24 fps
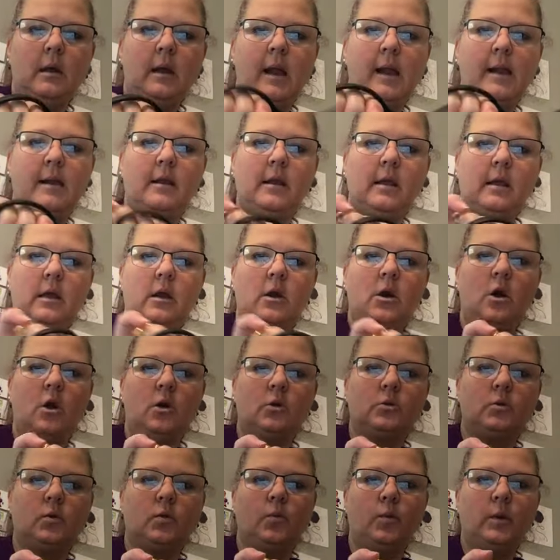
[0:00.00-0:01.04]
and it can
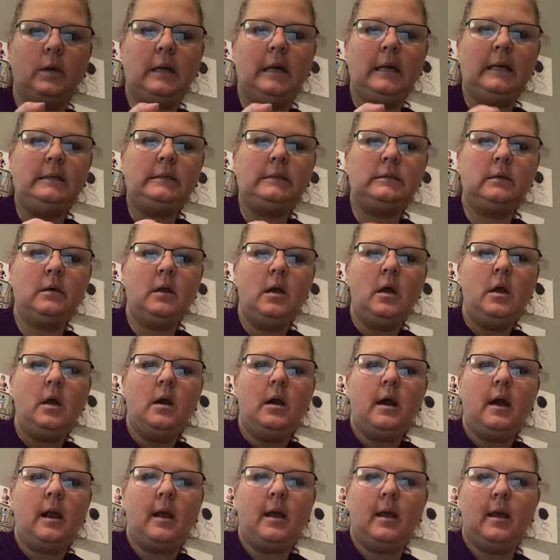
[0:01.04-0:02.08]
hurt the wrist.
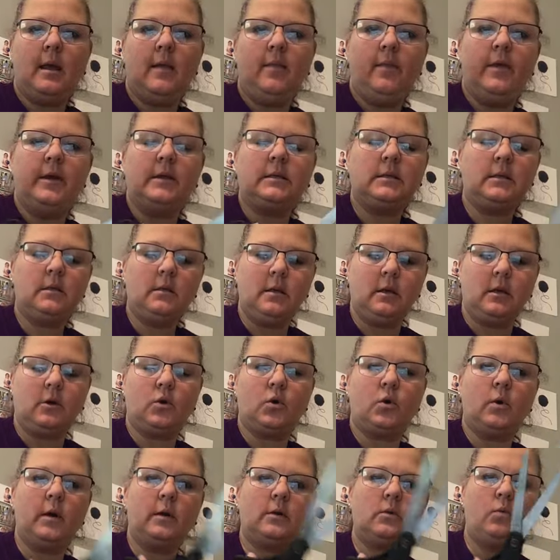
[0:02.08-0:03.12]
And the, the
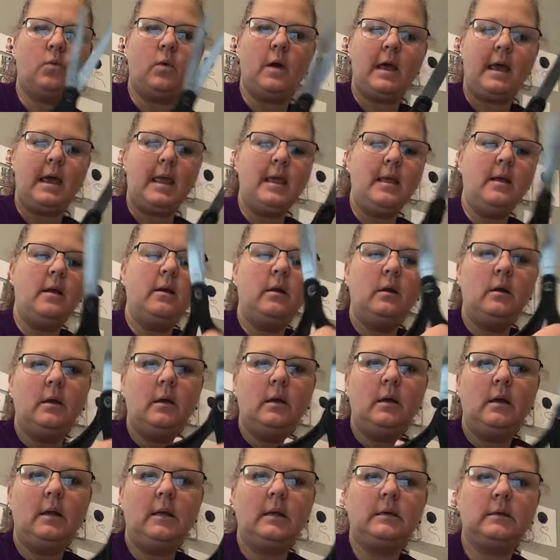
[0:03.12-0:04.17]
correct way
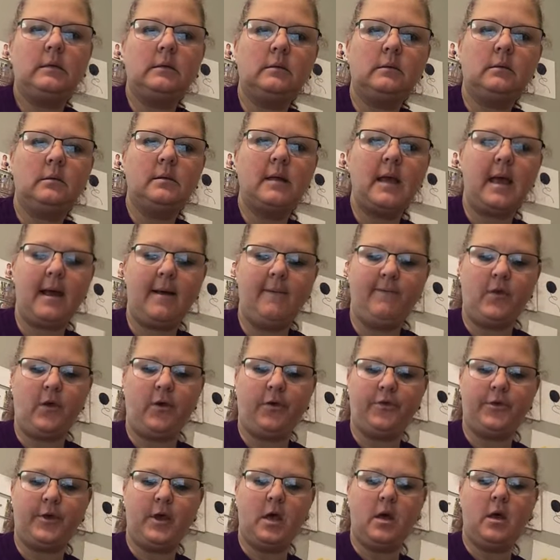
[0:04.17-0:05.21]
is to have the
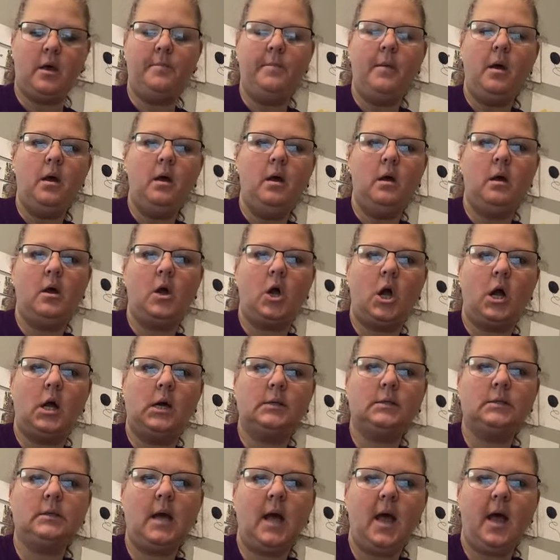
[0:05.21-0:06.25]
thumb
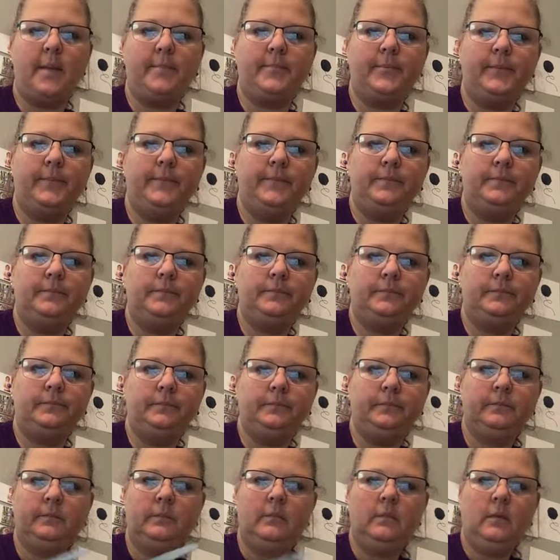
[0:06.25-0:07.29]
on top.
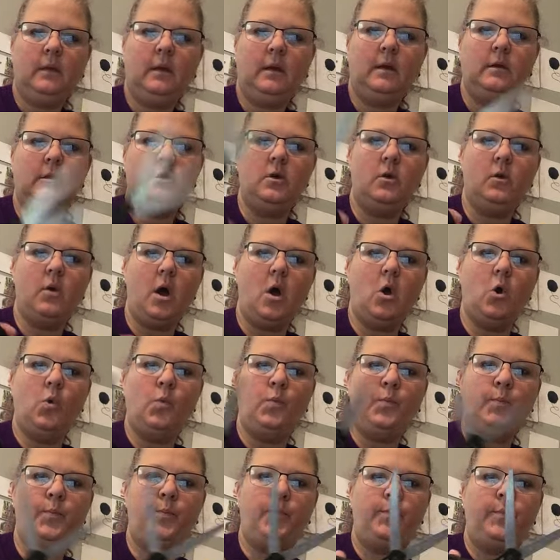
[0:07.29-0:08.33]
And you
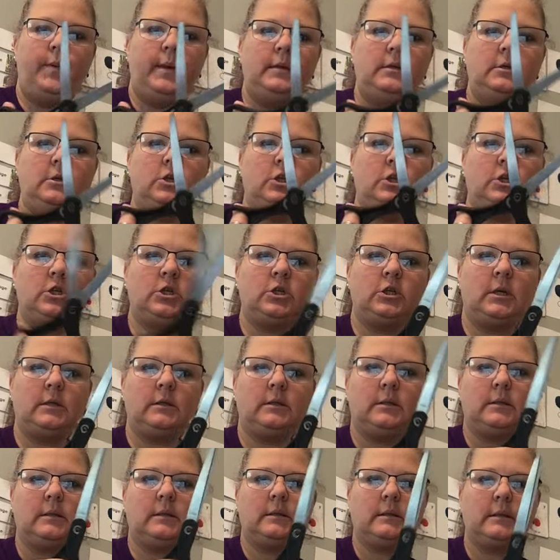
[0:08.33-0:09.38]
open,
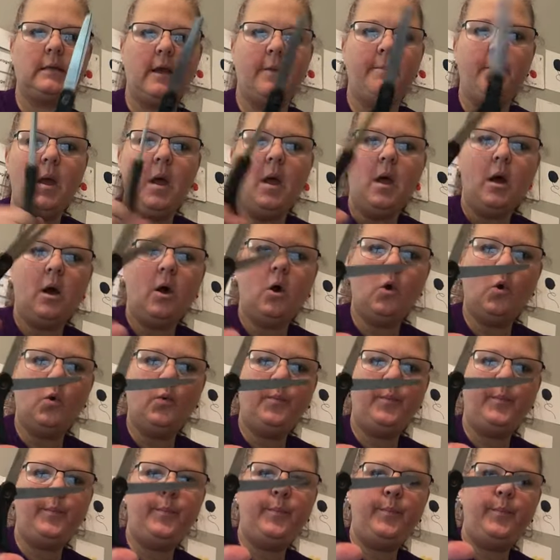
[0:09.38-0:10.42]
shut them,
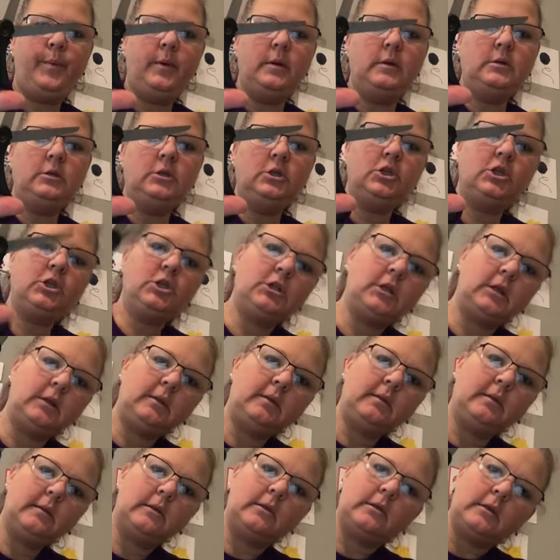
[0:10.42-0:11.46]
open, shut
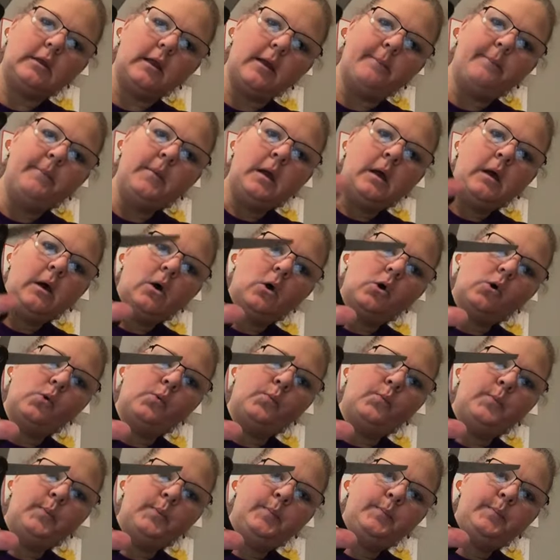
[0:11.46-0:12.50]
them,
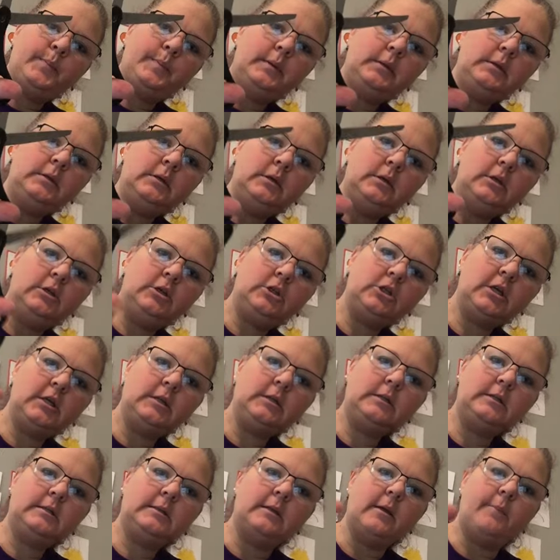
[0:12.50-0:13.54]
open,
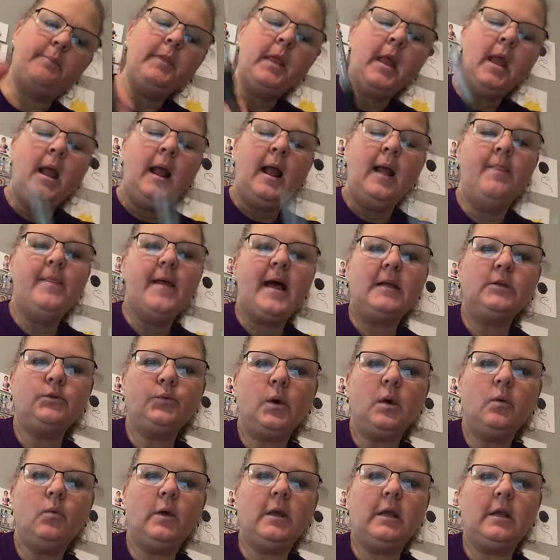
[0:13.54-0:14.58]
shut them. And that's
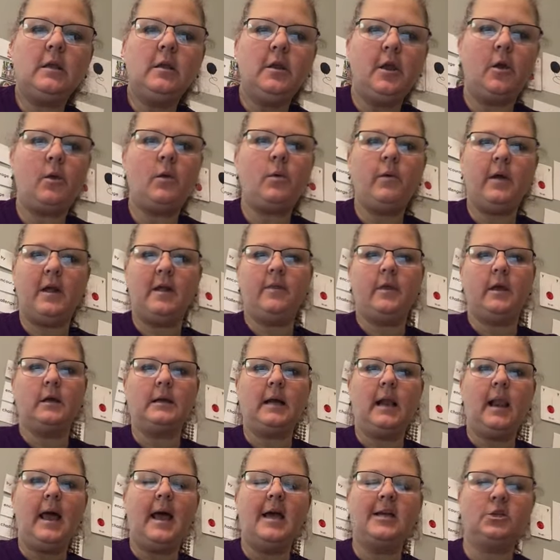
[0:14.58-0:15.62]
what we do in the
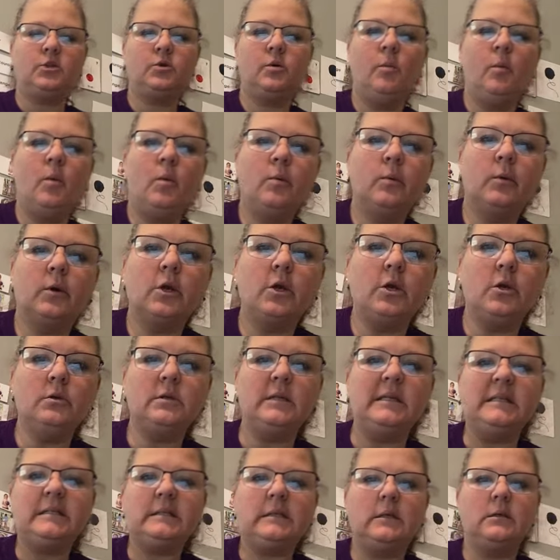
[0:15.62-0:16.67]
classroom when we're
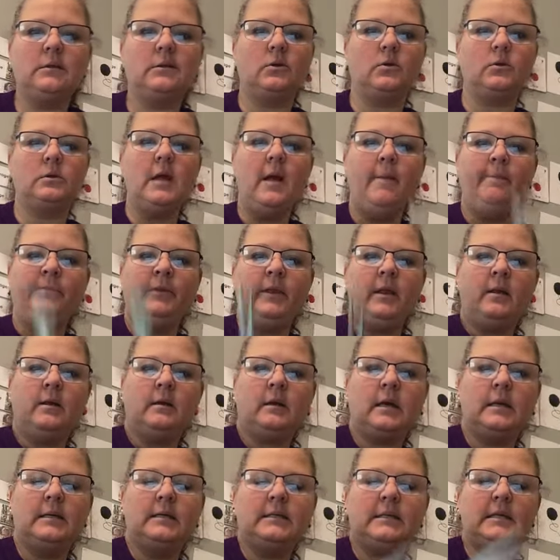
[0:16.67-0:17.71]
using scissors.
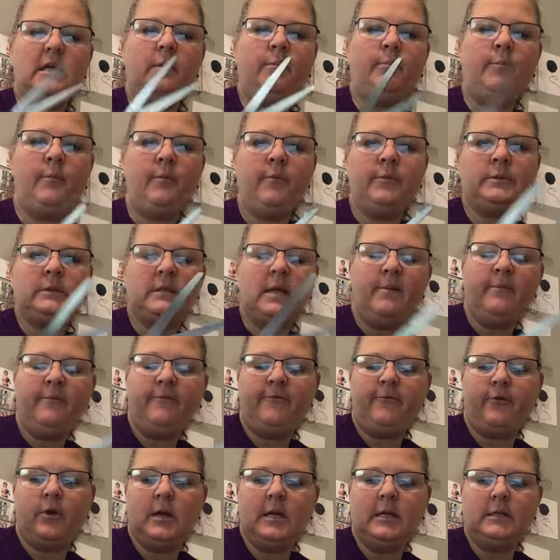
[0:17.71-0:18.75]
Because some, some
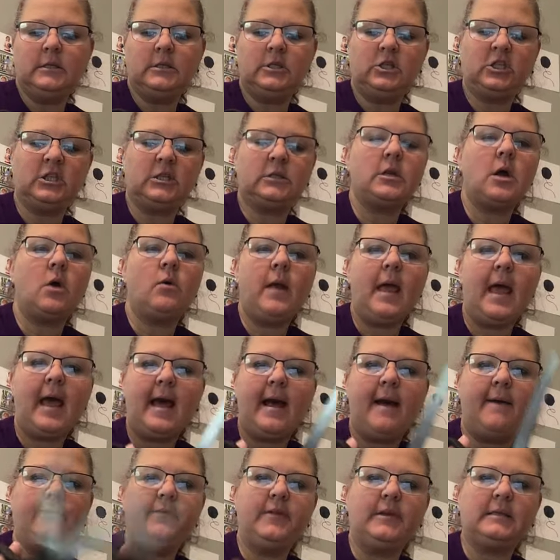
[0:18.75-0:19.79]
friends just don't
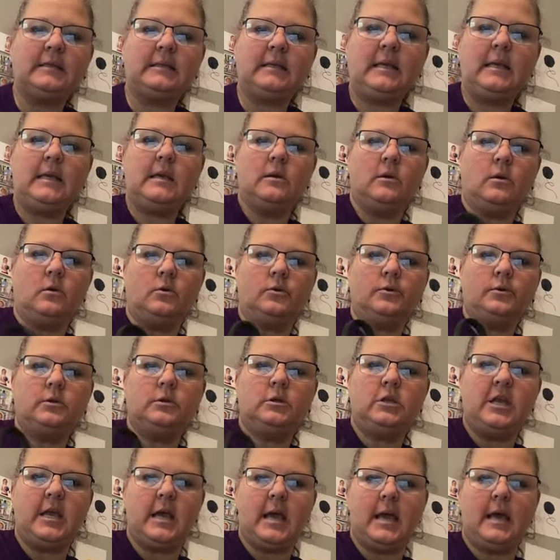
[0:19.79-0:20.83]
have the skills
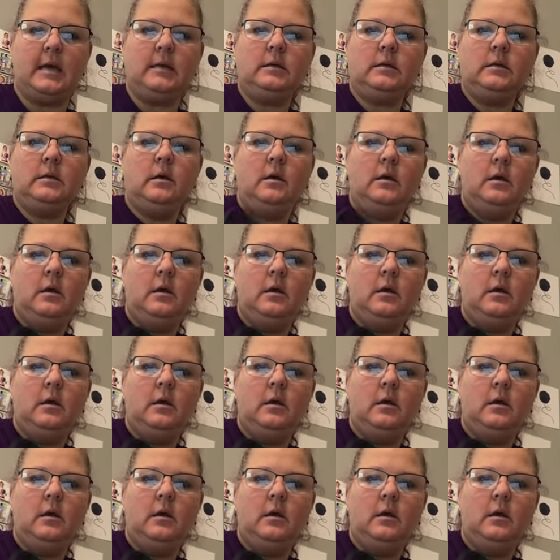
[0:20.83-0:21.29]
yet